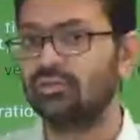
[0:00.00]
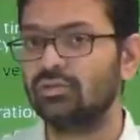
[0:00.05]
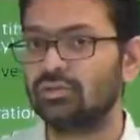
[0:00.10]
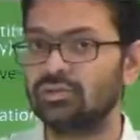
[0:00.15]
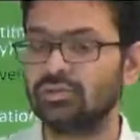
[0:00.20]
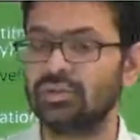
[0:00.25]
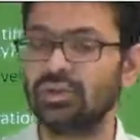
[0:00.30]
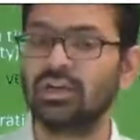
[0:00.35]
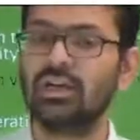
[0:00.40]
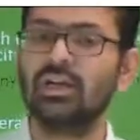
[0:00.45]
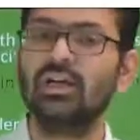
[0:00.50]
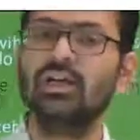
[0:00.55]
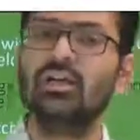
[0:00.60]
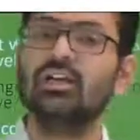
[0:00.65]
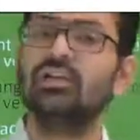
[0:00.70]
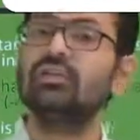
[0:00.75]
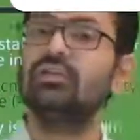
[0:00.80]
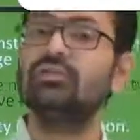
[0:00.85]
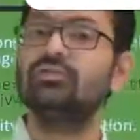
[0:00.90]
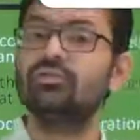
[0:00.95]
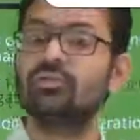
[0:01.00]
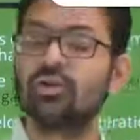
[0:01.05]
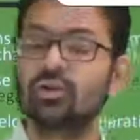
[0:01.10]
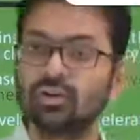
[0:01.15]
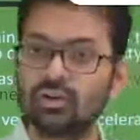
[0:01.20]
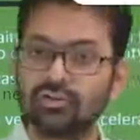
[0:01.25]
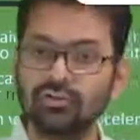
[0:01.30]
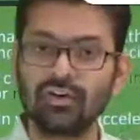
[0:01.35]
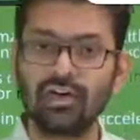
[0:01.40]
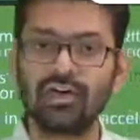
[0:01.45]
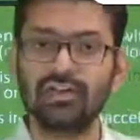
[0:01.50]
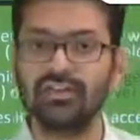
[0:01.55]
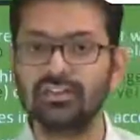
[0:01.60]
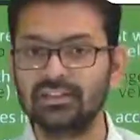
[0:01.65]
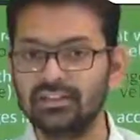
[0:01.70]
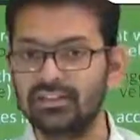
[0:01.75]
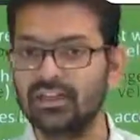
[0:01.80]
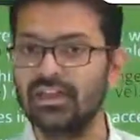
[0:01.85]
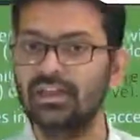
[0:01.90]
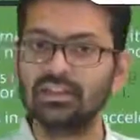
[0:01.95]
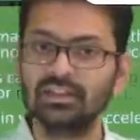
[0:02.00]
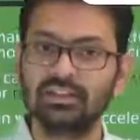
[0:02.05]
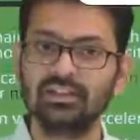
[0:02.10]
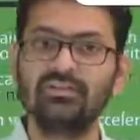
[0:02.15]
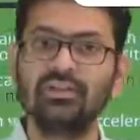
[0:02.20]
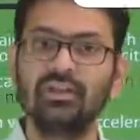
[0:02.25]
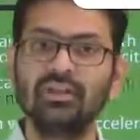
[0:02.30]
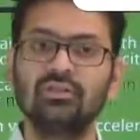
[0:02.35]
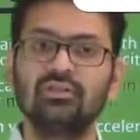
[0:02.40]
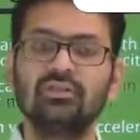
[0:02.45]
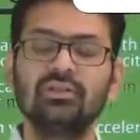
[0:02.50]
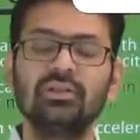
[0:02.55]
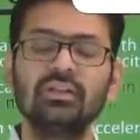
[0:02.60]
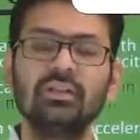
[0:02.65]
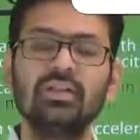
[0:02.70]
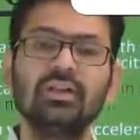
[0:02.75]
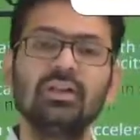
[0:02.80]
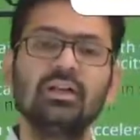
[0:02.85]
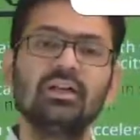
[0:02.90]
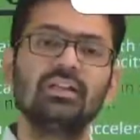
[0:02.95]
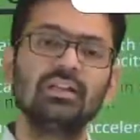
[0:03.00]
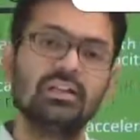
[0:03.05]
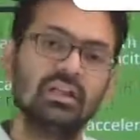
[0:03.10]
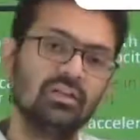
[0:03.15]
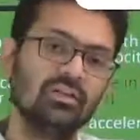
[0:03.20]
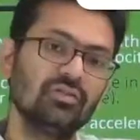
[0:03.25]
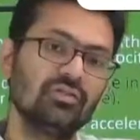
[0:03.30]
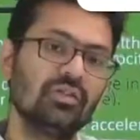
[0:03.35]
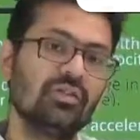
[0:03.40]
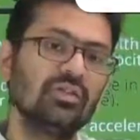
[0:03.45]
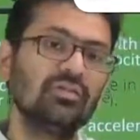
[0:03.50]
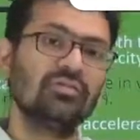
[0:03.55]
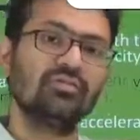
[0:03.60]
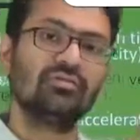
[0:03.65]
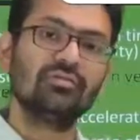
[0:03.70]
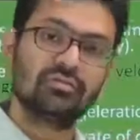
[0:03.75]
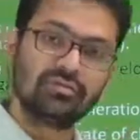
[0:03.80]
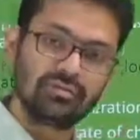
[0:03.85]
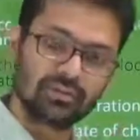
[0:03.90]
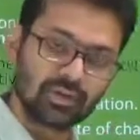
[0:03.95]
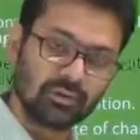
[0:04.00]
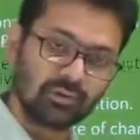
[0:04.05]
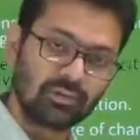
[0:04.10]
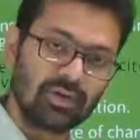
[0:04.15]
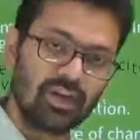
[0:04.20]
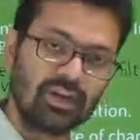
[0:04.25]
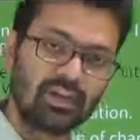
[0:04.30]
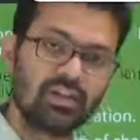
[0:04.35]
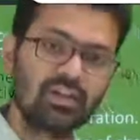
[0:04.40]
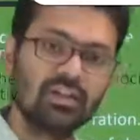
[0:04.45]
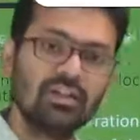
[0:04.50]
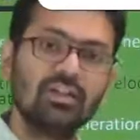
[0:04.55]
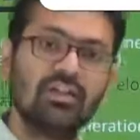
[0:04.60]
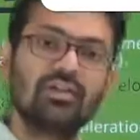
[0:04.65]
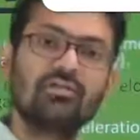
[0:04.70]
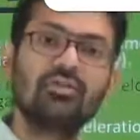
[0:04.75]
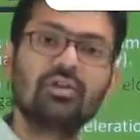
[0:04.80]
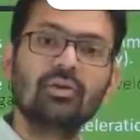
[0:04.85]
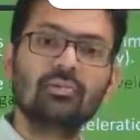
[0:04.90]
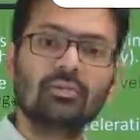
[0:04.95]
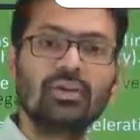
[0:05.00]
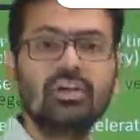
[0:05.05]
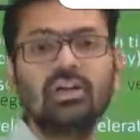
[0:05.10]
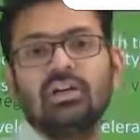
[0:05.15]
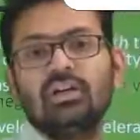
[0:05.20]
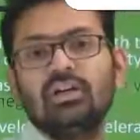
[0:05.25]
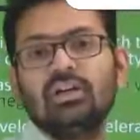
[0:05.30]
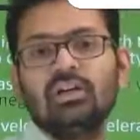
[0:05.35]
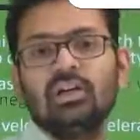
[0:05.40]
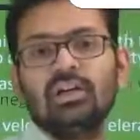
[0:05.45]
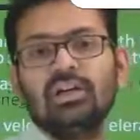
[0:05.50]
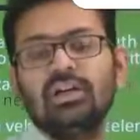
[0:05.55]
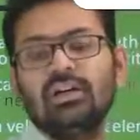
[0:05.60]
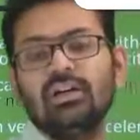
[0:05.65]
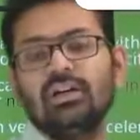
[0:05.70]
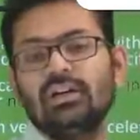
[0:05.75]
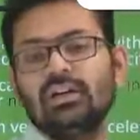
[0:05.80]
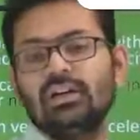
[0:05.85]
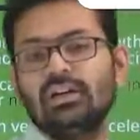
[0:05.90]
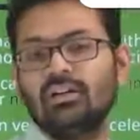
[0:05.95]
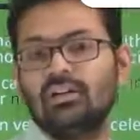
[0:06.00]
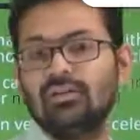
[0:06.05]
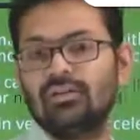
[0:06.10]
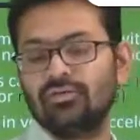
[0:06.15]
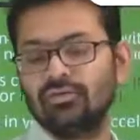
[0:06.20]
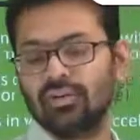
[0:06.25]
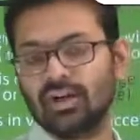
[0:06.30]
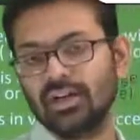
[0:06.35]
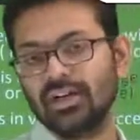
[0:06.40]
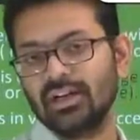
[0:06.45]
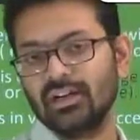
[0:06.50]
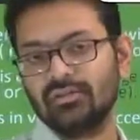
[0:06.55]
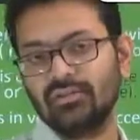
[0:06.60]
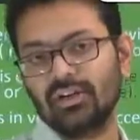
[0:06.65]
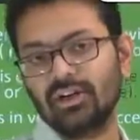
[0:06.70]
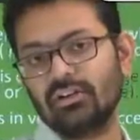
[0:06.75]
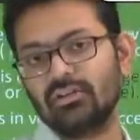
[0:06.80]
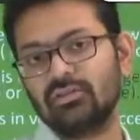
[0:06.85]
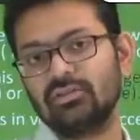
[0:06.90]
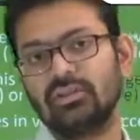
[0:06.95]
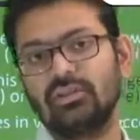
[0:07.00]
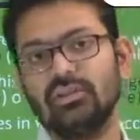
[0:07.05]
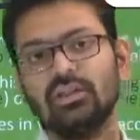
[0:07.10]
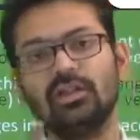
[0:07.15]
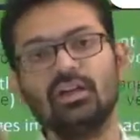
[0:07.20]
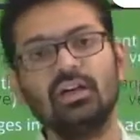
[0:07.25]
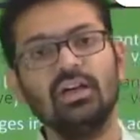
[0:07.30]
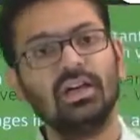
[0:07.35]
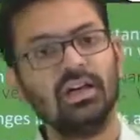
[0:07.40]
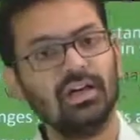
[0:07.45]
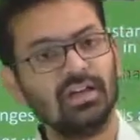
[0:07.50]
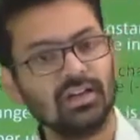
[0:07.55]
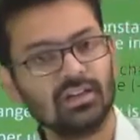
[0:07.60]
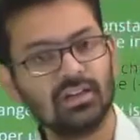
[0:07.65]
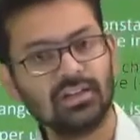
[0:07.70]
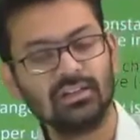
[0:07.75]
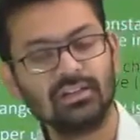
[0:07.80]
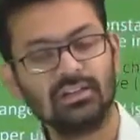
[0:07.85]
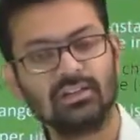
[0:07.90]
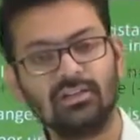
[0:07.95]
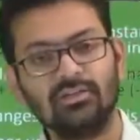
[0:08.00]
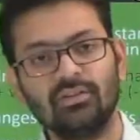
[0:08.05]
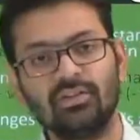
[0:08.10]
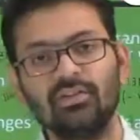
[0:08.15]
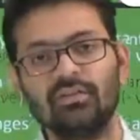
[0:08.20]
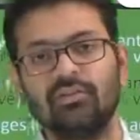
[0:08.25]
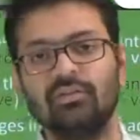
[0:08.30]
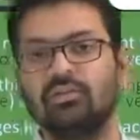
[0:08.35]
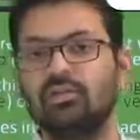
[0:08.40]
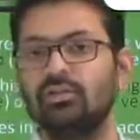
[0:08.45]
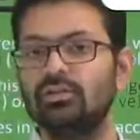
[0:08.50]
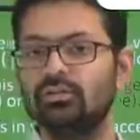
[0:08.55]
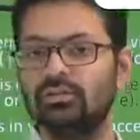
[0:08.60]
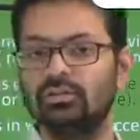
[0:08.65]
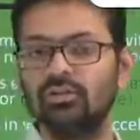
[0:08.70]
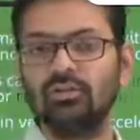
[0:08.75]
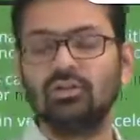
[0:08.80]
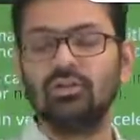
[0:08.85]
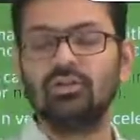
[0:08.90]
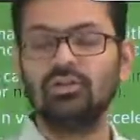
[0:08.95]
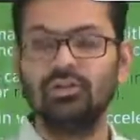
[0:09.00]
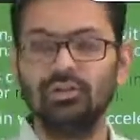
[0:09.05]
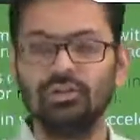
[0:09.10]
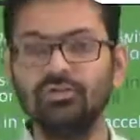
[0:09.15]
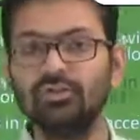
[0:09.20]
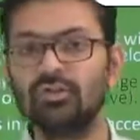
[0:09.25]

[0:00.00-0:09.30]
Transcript: do it, you want to find the change in velocity, then you will subtract from the final velocity and initial velocity. If